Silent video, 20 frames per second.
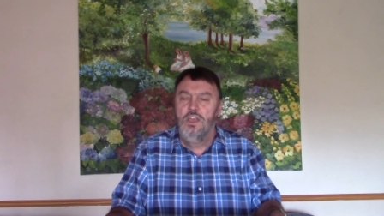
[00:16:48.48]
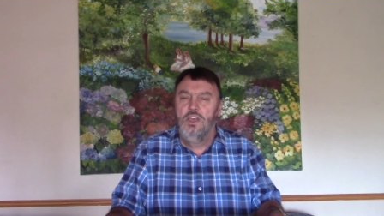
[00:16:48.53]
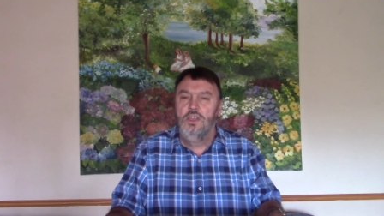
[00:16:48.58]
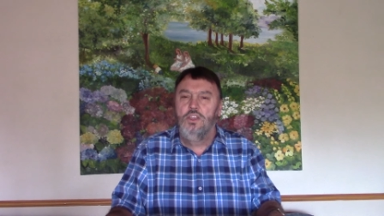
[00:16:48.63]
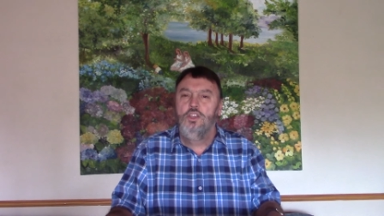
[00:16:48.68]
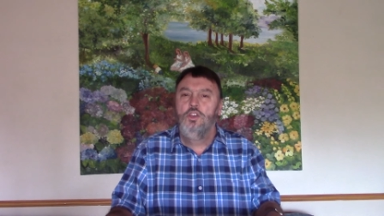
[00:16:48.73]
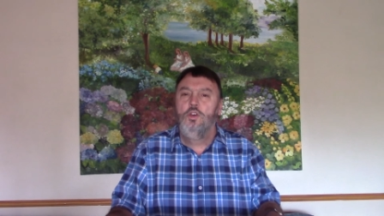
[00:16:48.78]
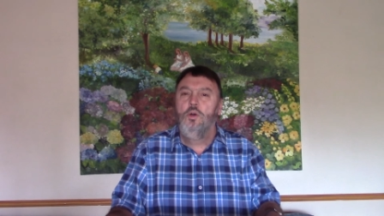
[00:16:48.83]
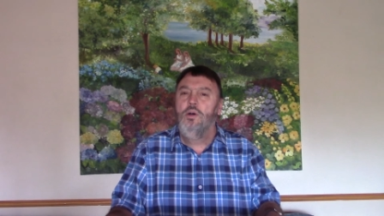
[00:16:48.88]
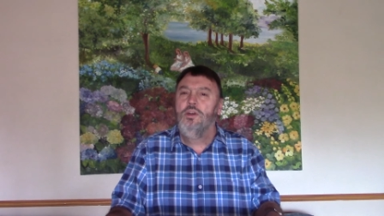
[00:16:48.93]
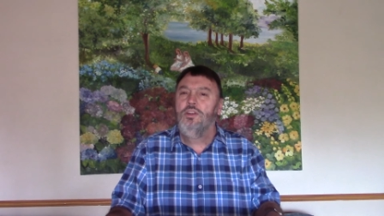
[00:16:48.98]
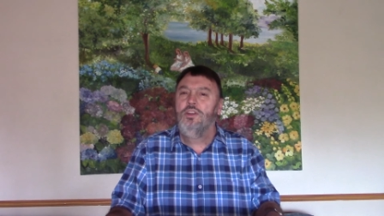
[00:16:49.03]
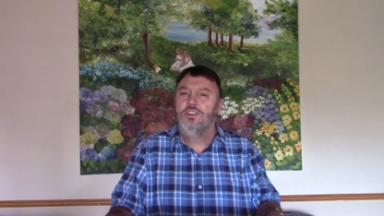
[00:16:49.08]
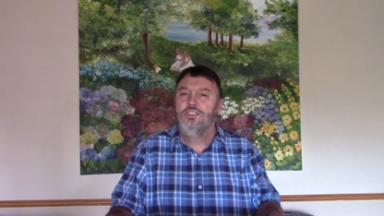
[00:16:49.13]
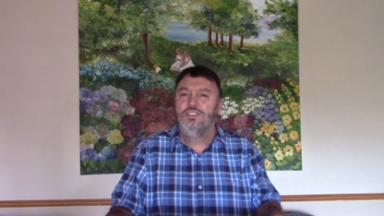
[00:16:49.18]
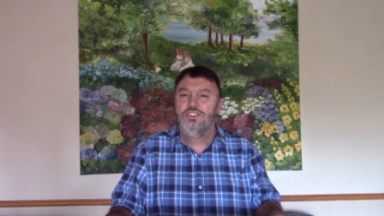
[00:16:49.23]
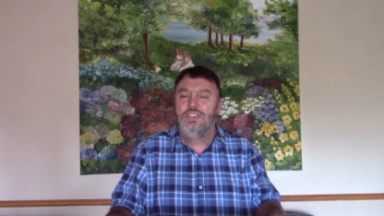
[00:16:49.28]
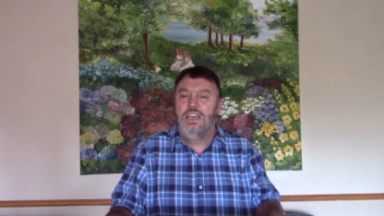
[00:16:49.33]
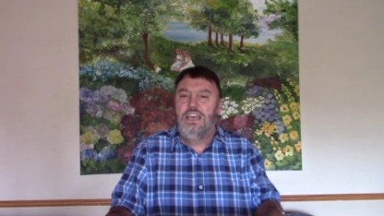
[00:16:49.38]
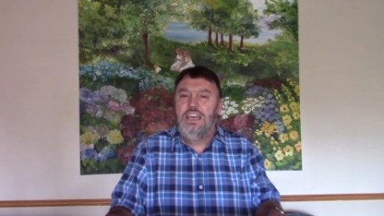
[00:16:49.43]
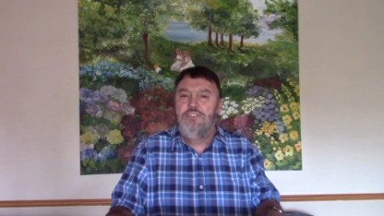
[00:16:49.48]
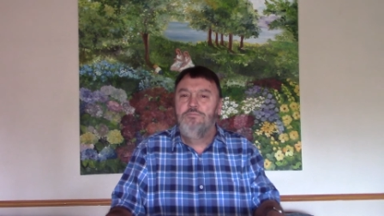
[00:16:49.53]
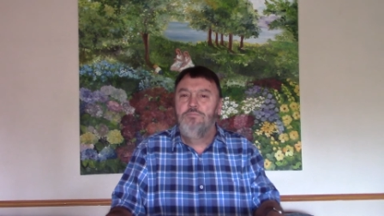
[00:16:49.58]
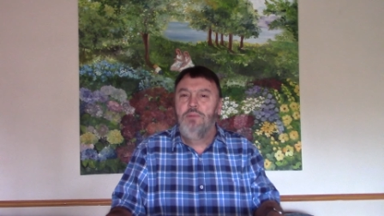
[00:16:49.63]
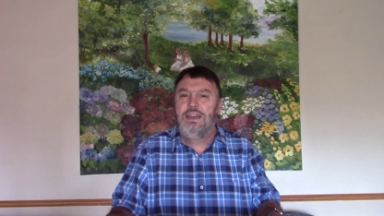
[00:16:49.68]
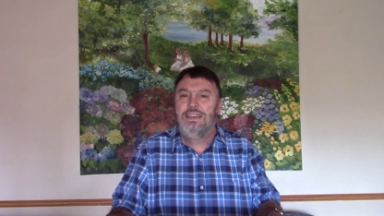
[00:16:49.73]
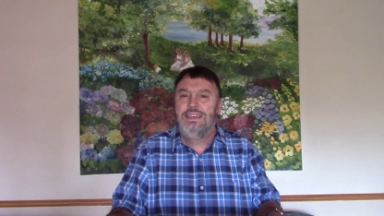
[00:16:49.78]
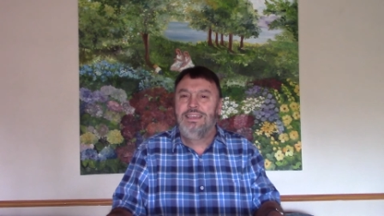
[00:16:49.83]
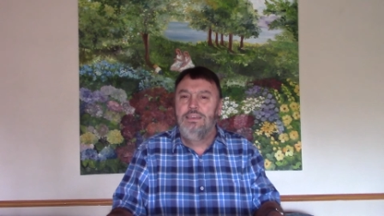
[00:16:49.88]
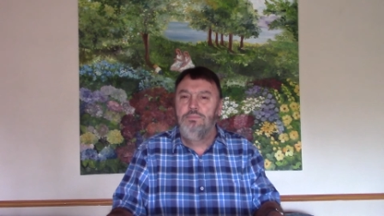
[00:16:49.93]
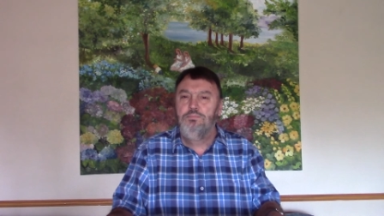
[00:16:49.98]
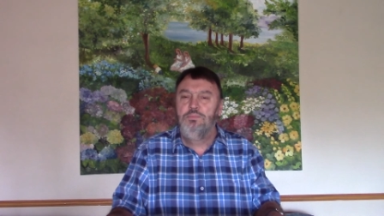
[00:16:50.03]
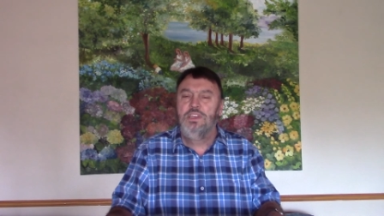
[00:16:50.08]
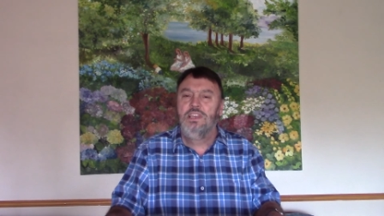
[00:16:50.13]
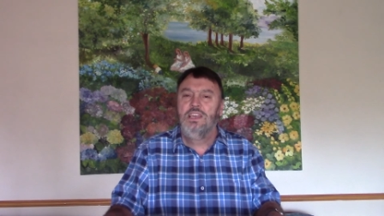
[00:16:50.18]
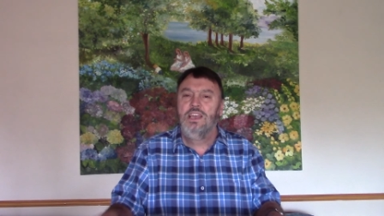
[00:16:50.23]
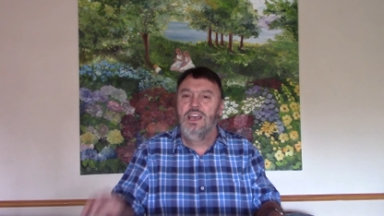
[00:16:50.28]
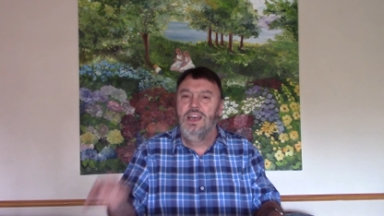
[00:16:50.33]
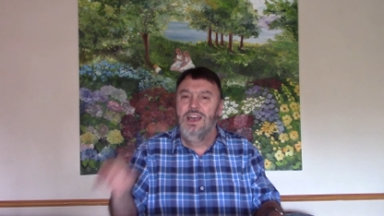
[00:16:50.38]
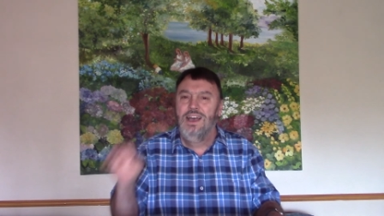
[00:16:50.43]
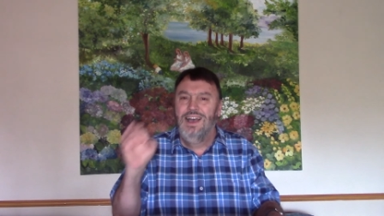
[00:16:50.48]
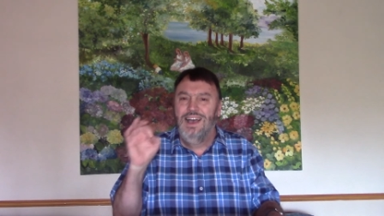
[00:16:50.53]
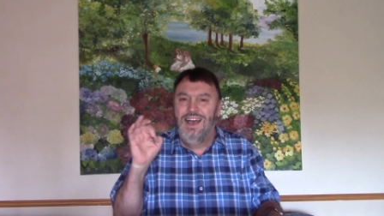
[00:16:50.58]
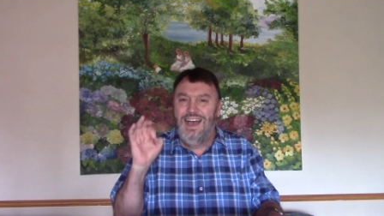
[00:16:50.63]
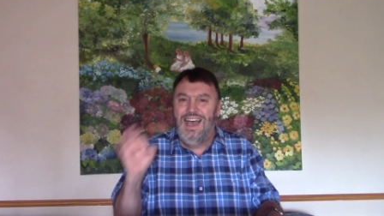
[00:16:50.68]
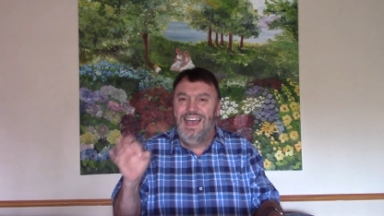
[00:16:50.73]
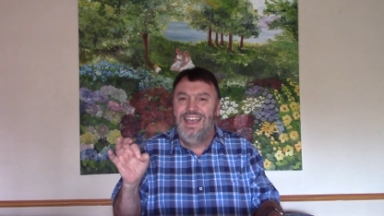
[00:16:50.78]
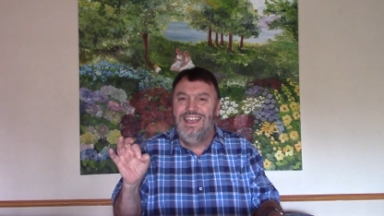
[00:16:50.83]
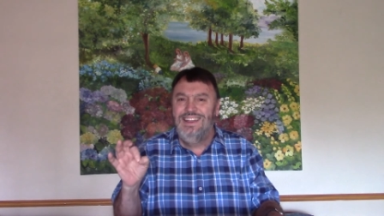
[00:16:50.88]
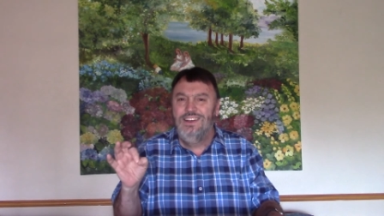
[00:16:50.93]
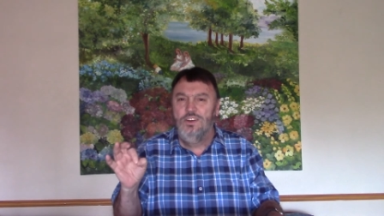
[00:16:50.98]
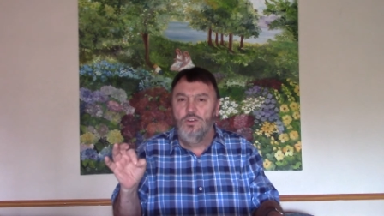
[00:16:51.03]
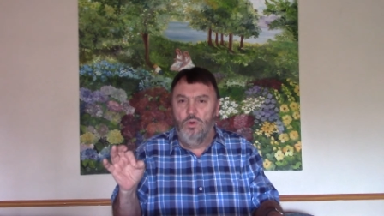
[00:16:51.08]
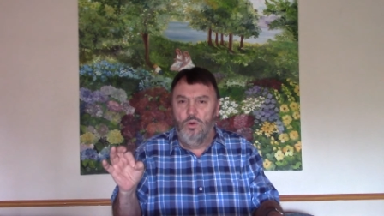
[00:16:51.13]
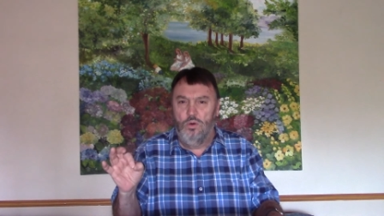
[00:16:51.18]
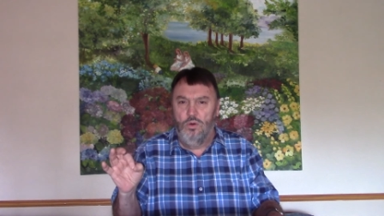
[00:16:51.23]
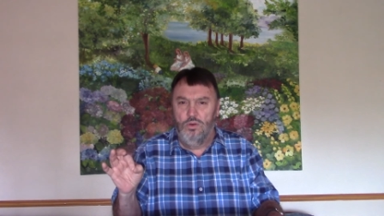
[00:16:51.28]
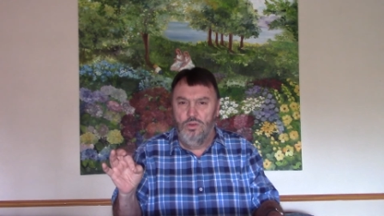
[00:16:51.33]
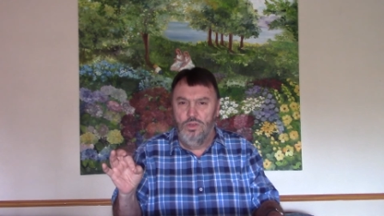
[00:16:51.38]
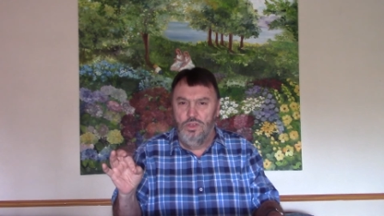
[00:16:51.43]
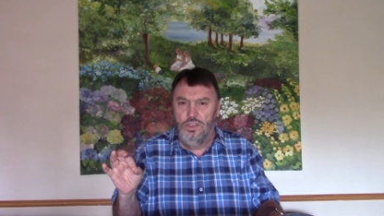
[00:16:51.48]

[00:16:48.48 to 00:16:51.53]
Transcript: You are not saved by keeping a law.